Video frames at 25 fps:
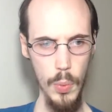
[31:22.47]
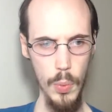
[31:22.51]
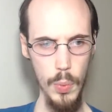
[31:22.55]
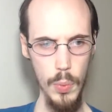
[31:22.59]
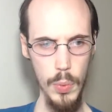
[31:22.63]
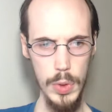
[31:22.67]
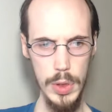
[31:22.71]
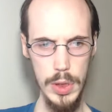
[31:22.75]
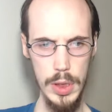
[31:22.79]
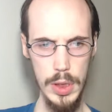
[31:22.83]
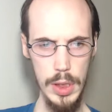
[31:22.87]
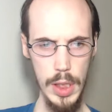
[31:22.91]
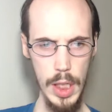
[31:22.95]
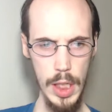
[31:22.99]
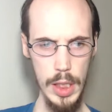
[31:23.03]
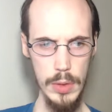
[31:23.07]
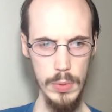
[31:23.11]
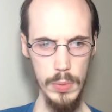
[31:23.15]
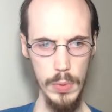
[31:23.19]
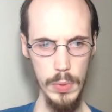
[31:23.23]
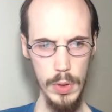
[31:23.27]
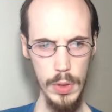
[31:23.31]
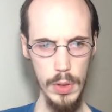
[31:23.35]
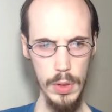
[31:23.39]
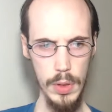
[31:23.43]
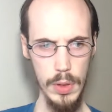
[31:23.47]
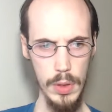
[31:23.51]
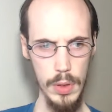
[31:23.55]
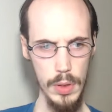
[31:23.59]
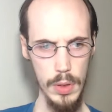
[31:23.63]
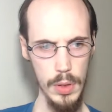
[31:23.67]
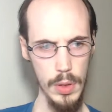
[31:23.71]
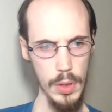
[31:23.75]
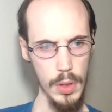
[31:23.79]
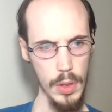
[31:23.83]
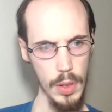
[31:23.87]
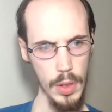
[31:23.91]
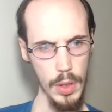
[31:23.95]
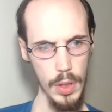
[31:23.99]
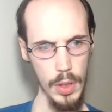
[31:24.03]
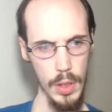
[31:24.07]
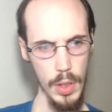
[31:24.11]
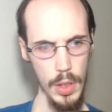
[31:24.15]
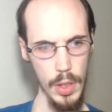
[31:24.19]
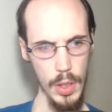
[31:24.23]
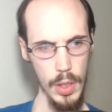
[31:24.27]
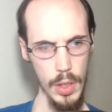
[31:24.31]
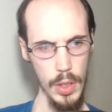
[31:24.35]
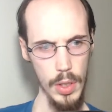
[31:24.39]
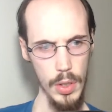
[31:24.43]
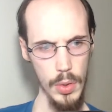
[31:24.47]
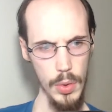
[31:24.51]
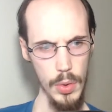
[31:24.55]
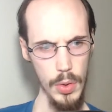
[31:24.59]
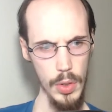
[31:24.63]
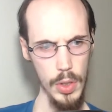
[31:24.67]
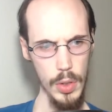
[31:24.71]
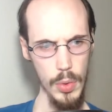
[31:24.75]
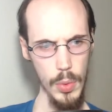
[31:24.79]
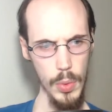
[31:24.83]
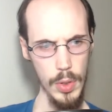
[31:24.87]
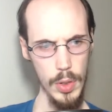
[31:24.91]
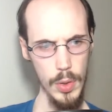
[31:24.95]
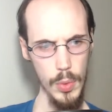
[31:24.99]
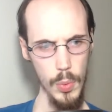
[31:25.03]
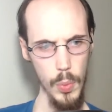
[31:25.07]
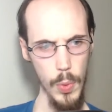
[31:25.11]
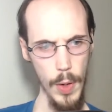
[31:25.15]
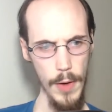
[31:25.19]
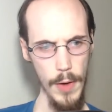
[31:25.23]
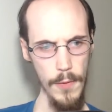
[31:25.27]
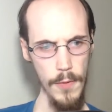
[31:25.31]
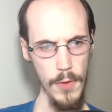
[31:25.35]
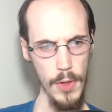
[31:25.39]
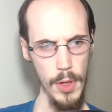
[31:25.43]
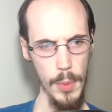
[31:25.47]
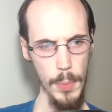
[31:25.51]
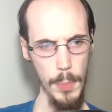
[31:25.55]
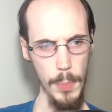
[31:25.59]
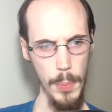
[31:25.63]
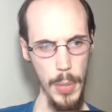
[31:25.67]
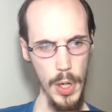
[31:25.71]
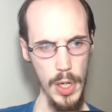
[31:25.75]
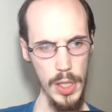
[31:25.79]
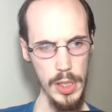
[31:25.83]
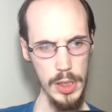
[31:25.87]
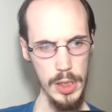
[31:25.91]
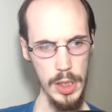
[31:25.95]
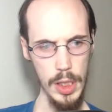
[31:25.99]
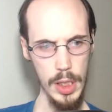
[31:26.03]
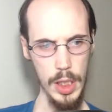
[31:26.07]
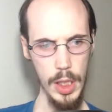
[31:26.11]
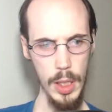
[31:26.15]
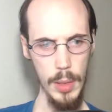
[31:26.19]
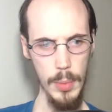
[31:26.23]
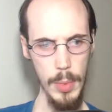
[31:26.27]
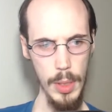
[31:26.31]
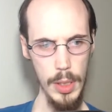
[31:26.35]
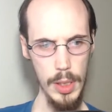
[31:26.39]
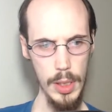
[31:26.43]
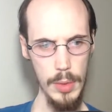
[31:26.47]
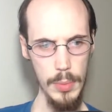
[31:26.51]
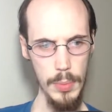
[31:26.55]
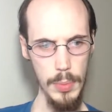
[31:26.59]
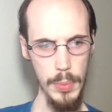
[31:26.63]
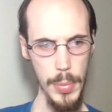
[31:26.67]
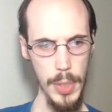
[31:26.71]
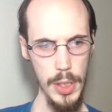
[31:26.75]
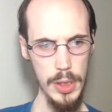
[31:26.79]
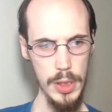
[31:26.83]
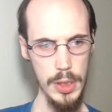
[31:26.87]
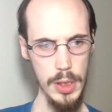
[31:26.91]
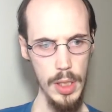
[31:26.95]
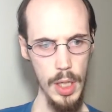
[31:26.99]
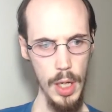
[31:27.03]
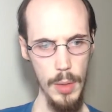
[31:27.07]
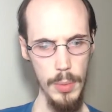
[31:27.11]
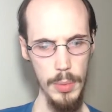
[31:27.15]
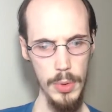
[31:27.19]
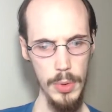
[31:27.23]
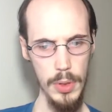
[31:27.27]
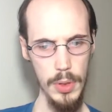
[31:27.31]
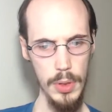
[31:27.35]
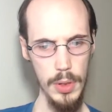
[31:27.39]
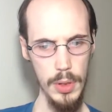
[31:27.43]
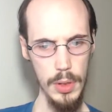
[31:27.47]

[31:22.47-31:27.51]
What's the next one? You want to wait for the bus to come at the bus stop?